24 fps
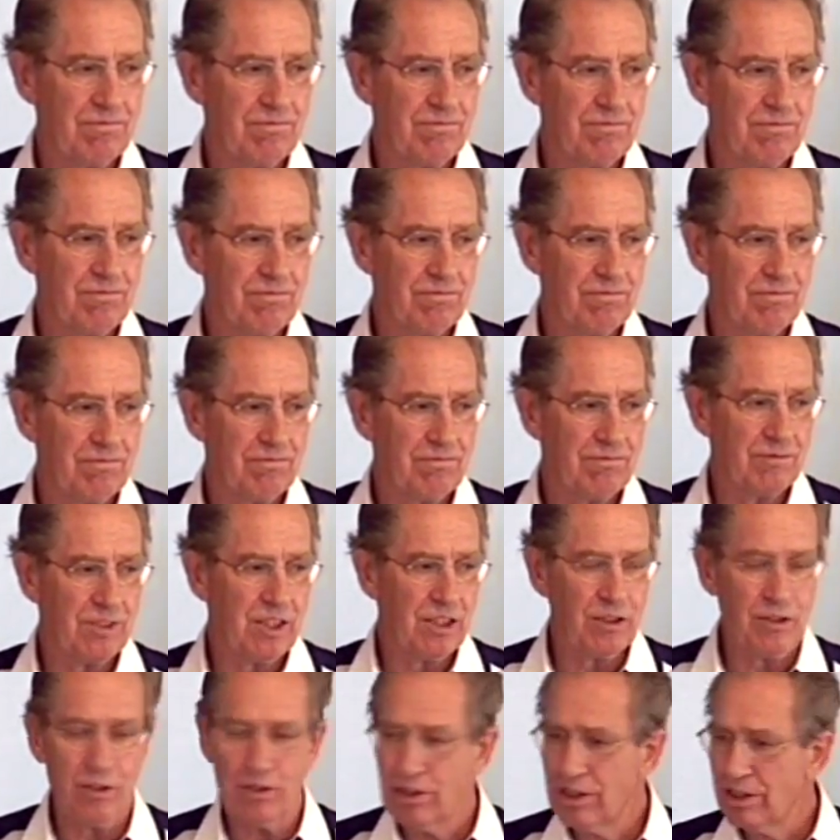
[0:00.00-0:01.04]
They're
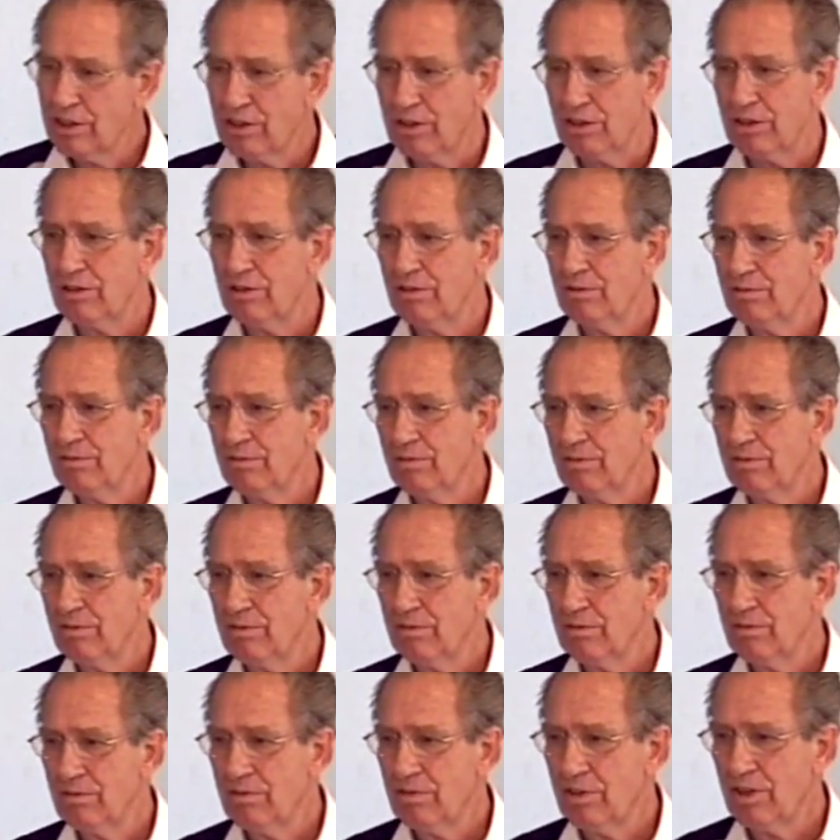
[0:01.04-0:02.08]
going to.
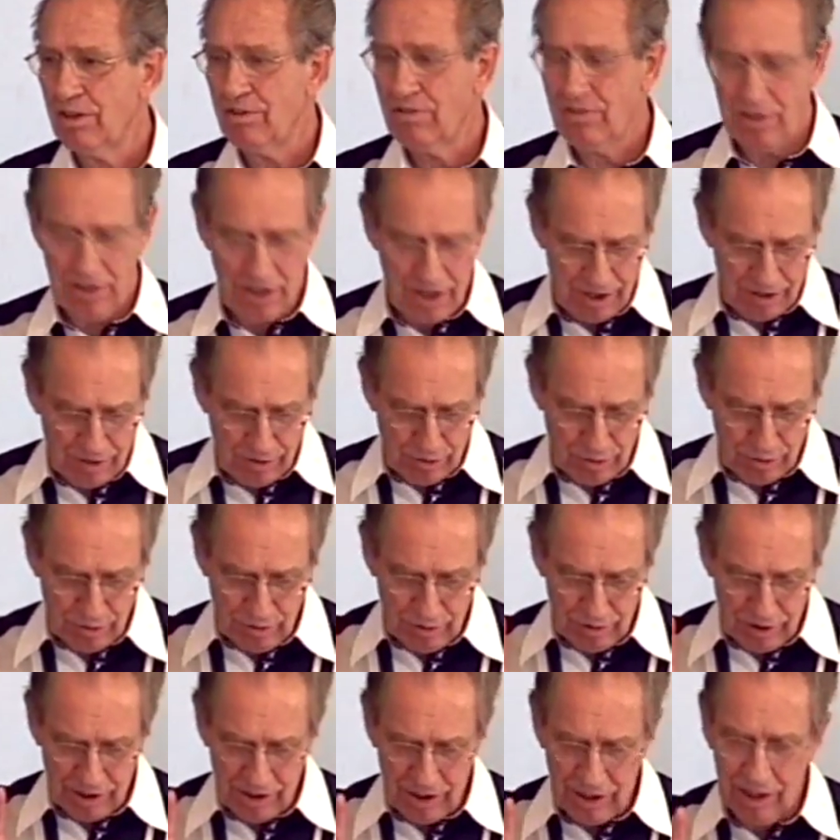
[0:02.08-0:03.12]
If they truly
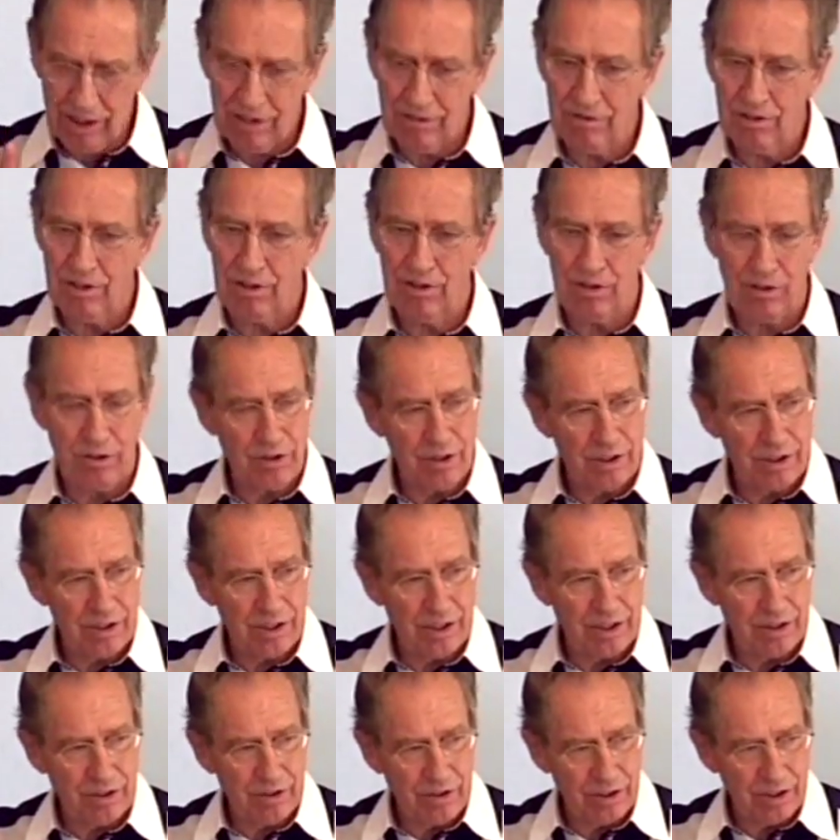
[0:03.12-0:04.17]
love the Lord, they're going
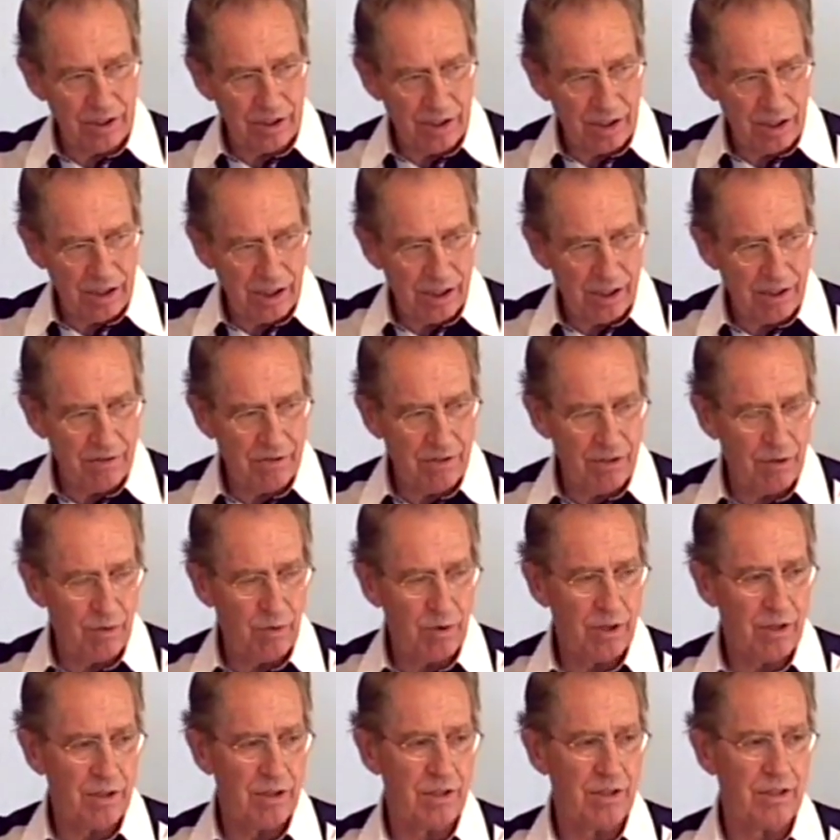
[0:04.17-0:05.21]
to love the
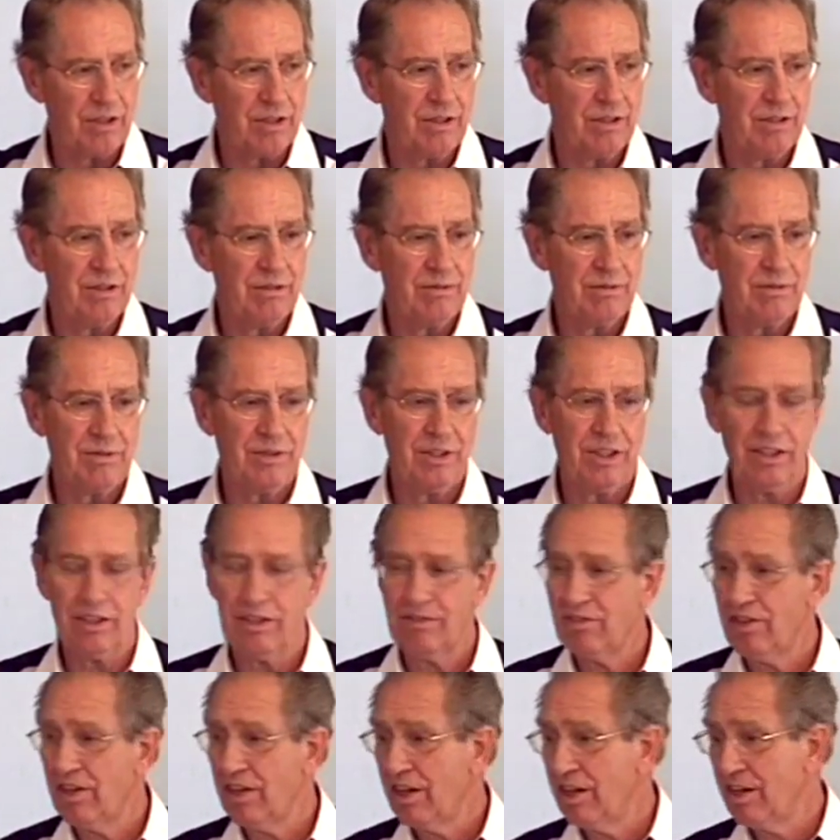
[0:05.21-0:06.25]
Word. And if they
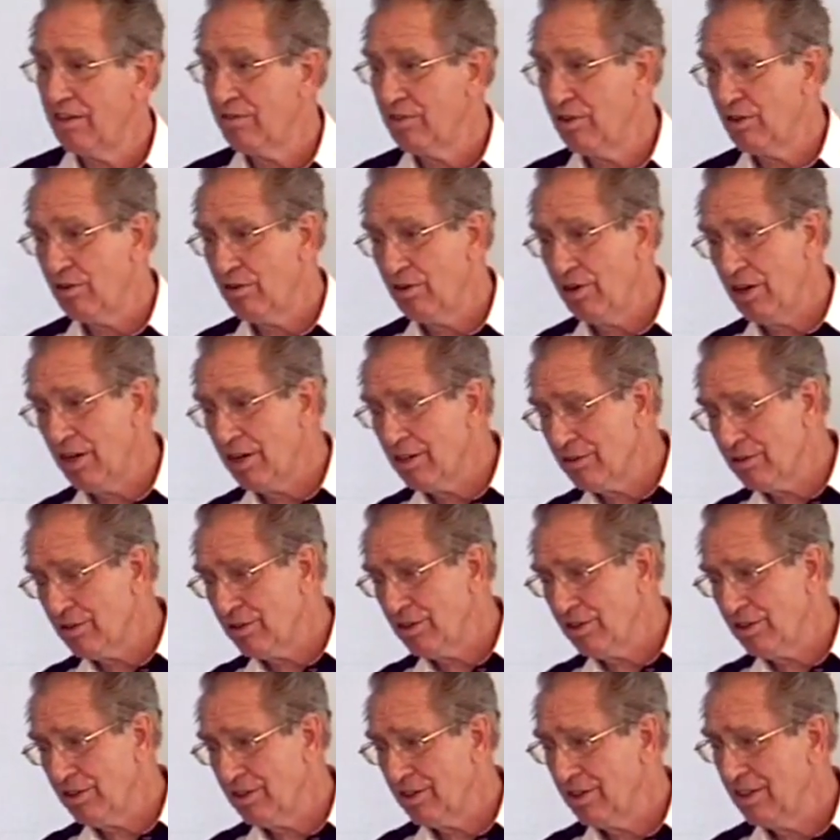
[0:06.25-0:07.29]
have no interest,
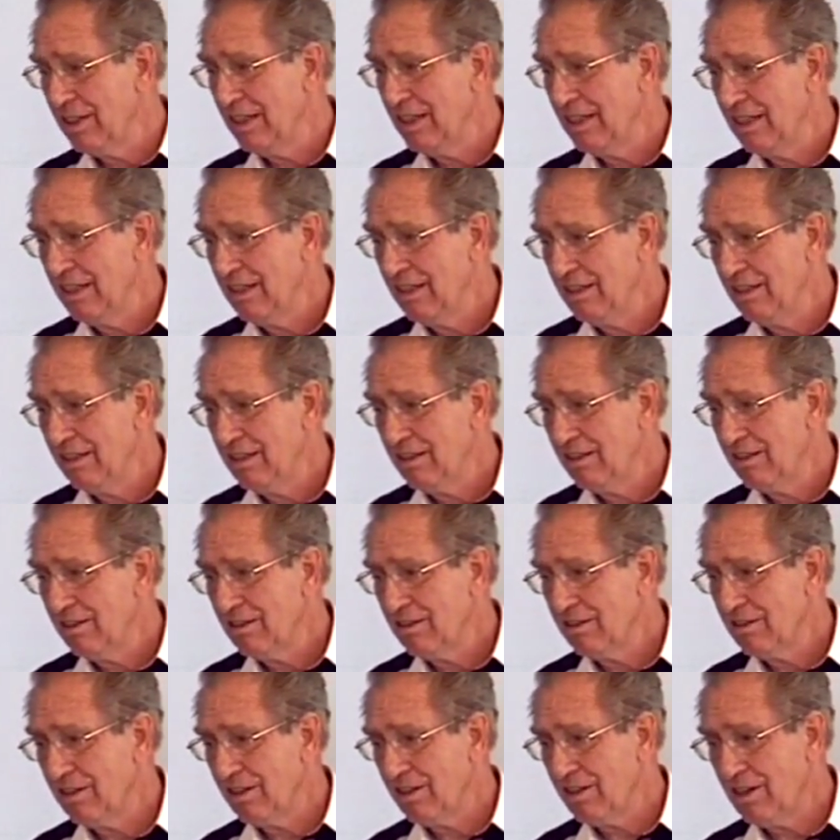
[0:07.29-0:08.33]
then
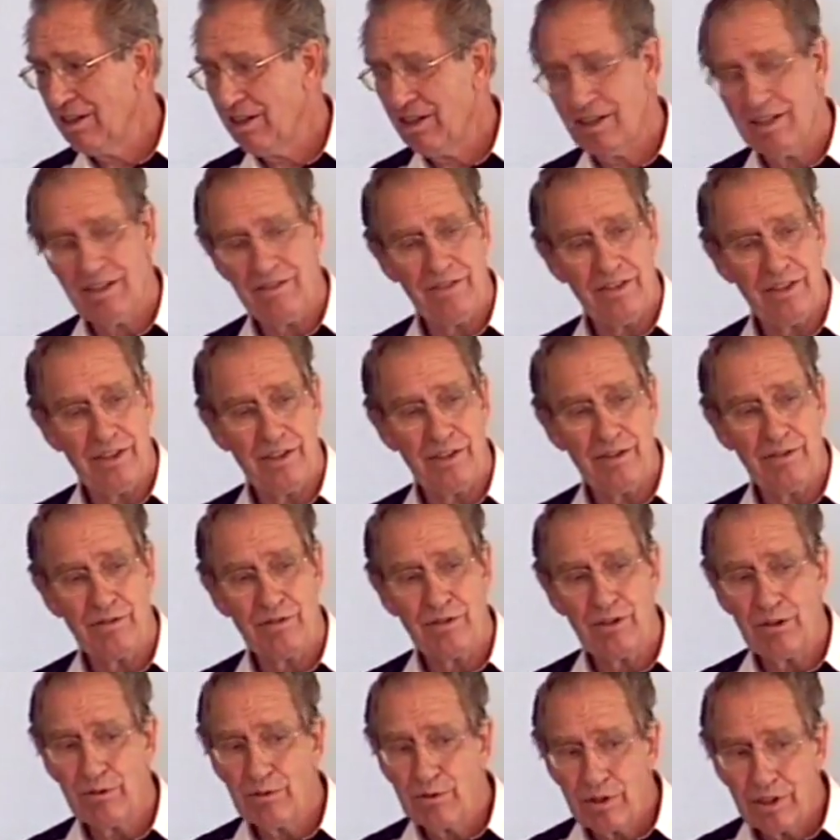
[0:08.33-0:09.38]
I have every
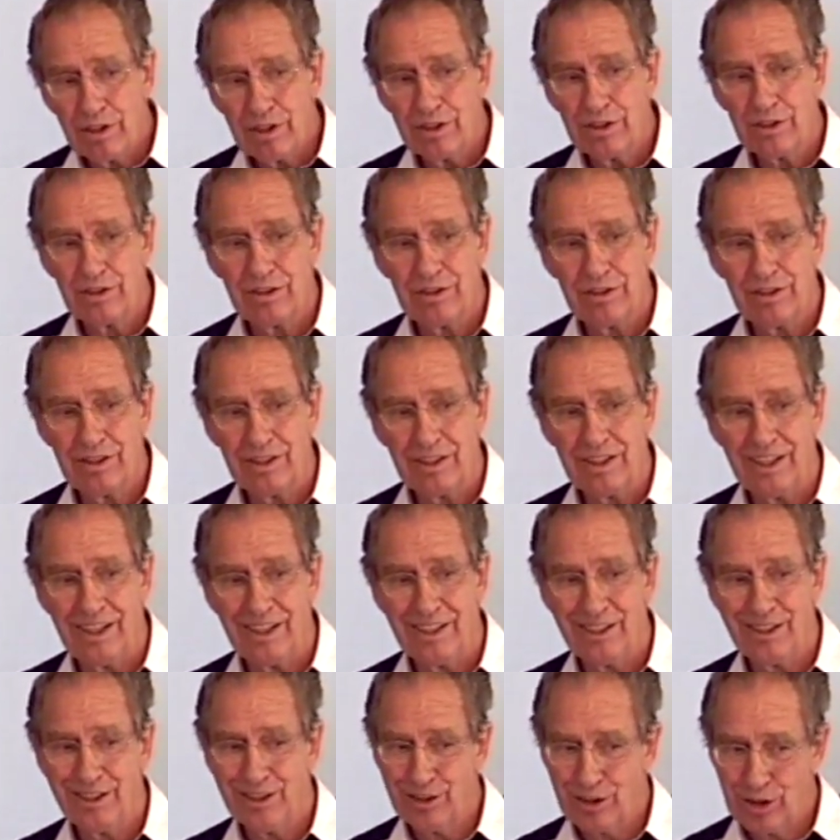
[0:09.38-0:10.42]
reason to kind of
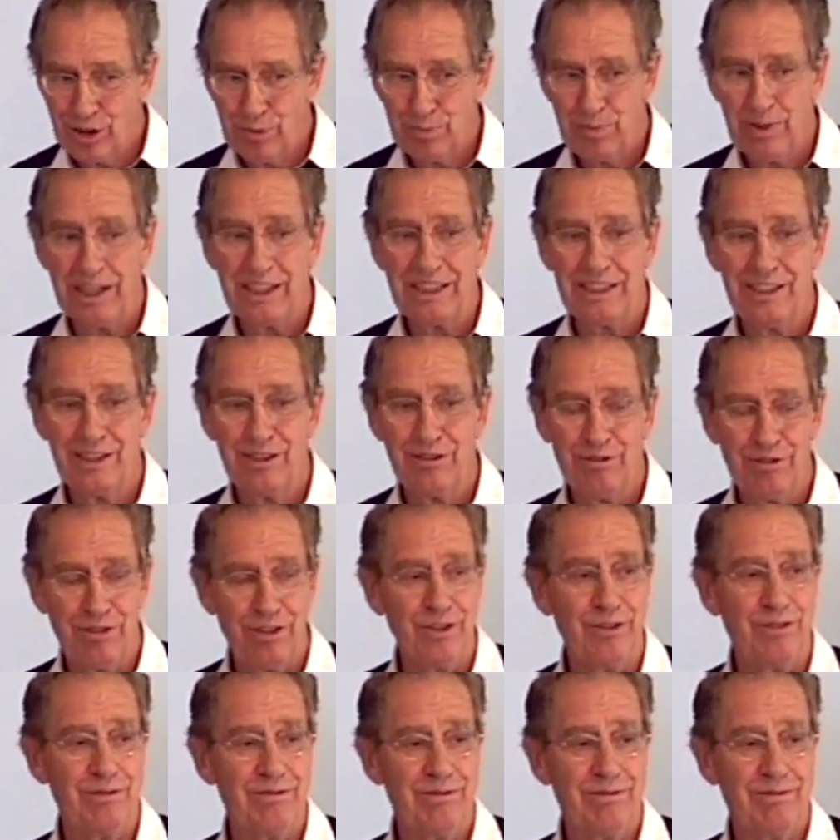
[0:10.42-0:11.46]
inspect the fruit.
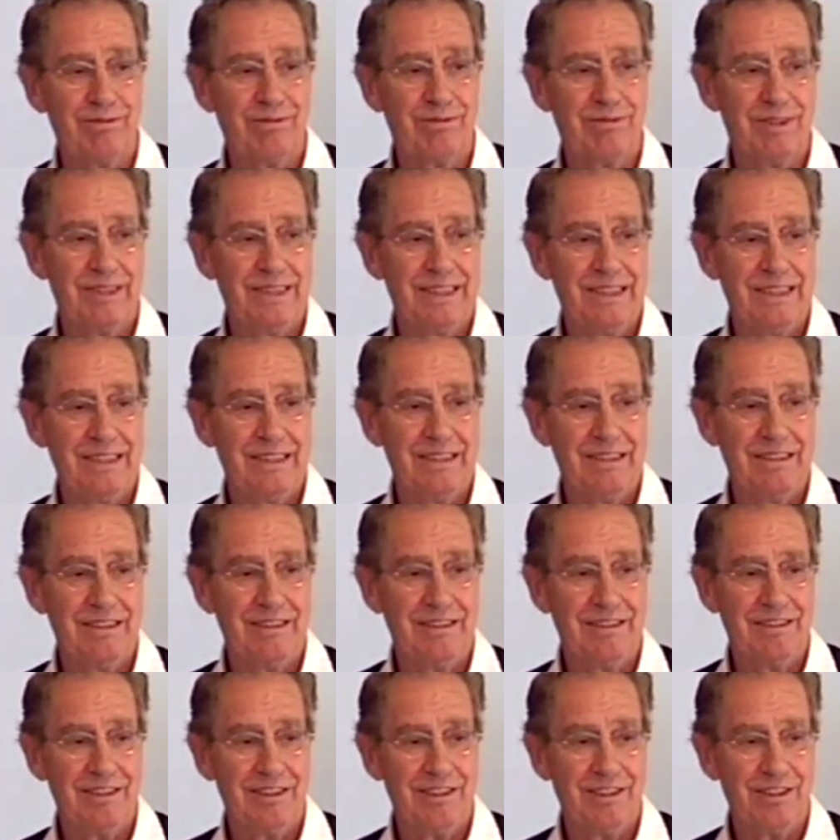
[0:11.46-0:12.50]
And
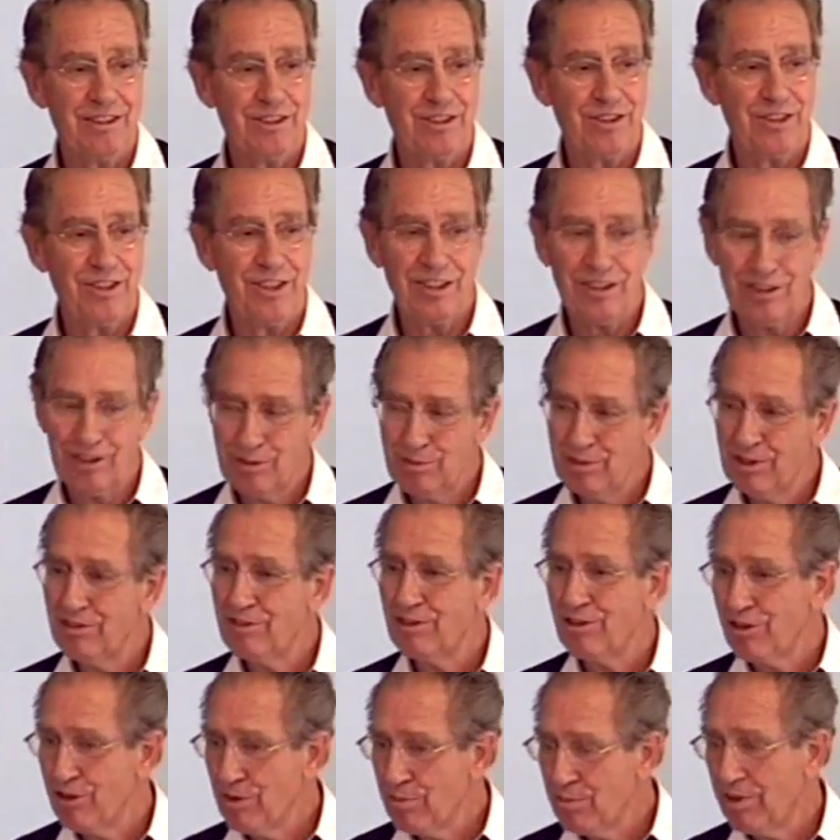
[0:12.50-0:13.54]
it's not going to be very
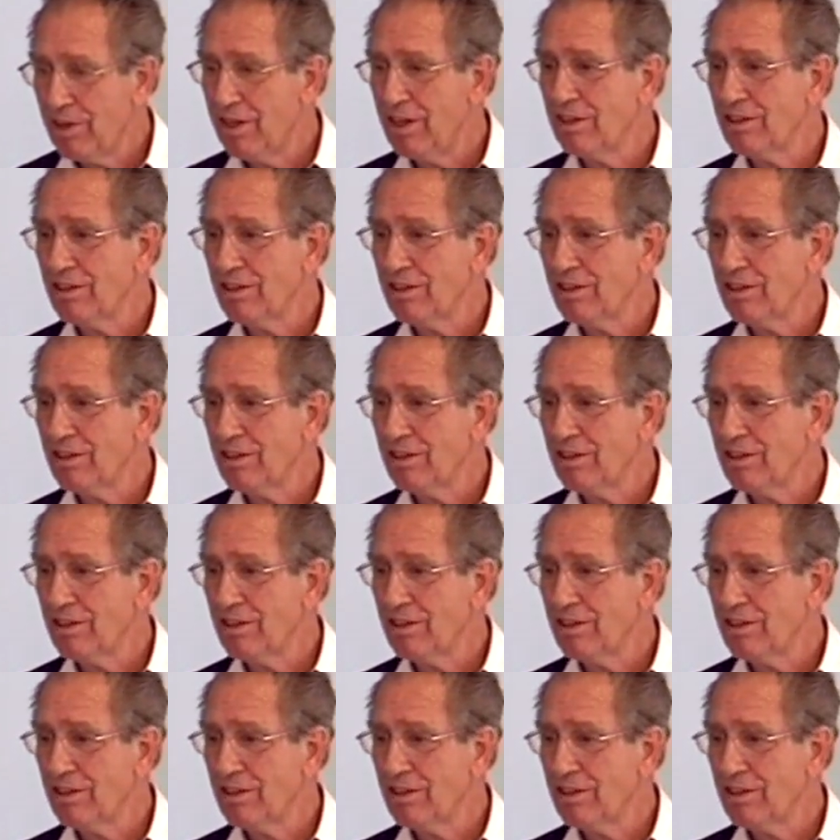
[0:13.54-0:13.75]
positive.